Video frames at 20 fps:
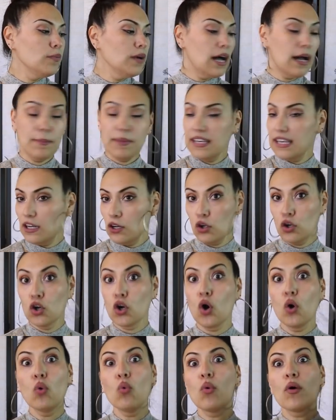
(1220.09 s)
I mean, it'll
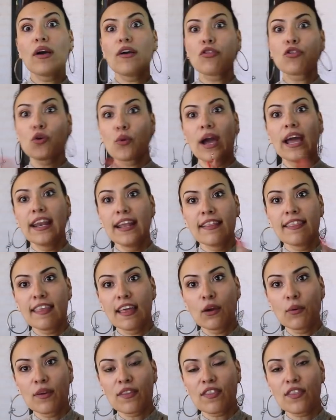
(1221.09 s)
go through
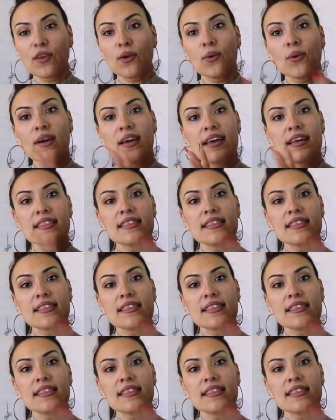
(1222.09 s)
anything with you.